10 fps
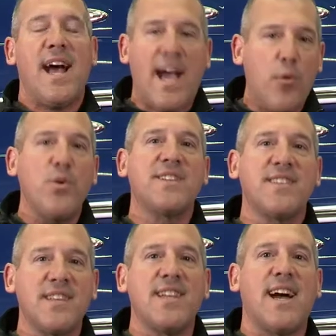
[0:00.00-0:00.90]
I
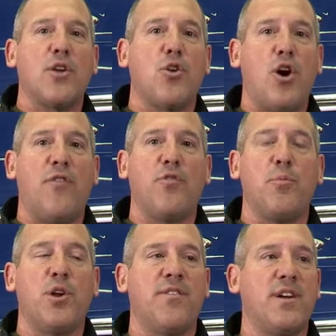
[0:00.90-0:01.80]
recently got a call
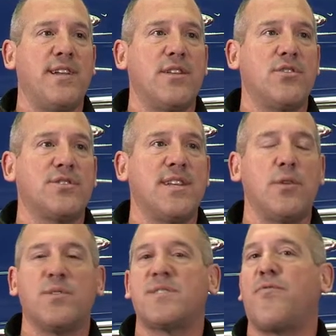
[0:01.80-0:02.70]
from one of our dealers, and
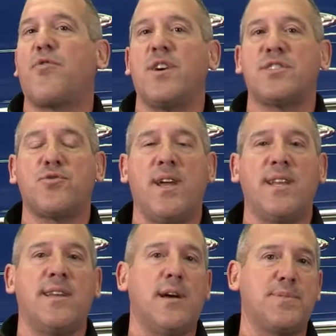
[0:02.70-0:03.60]
he was
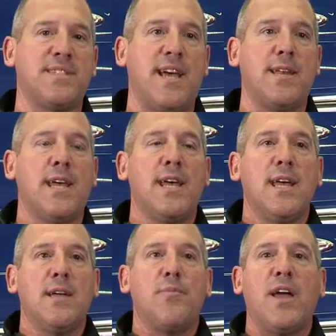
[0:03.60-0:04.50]
frustrated and upset
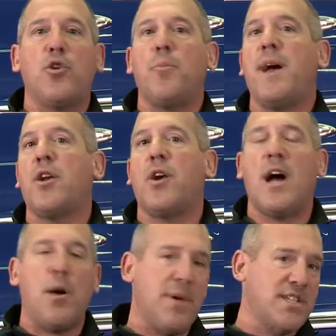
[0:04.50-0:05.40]
that no matter
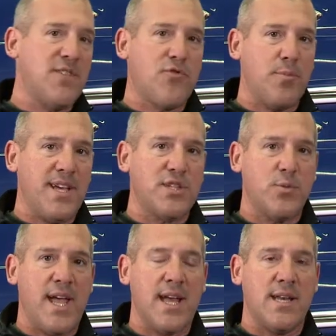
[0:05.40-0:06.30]
how much information
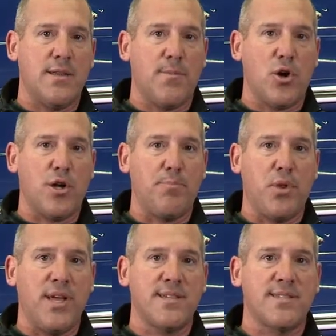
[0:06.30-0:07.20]
we had in the
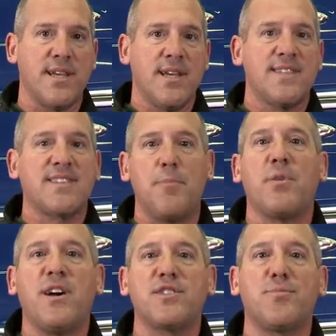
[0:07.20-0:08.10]
marketplace, some
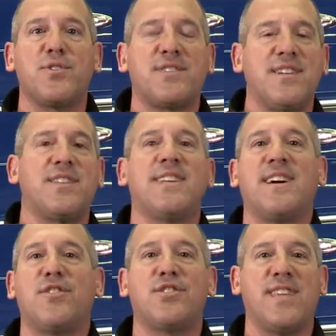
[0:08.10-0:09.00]
customers still didn't
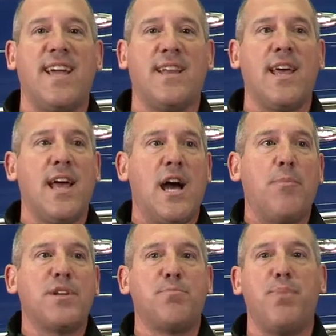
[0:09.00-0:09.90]
understand how
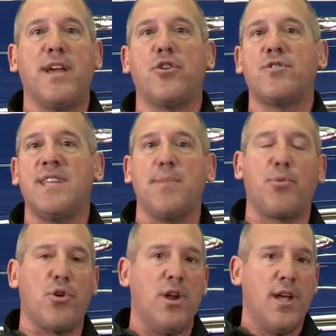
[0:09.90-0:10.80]
much bigger,
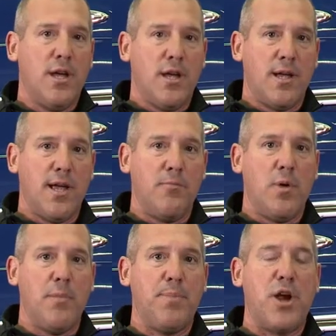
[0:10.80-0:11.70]
deeper, and,
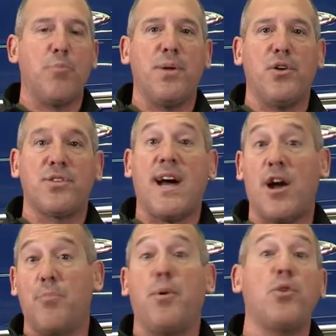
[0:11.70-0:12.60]
and better built
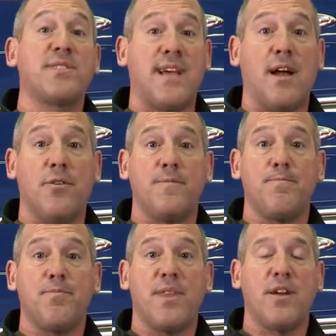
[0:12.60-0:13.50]
our boats are
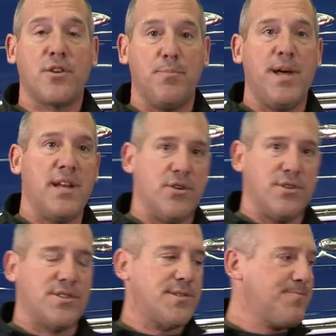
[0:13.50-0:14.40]
than our
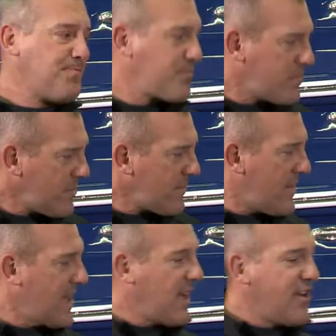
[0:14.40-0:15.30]
competitors. Now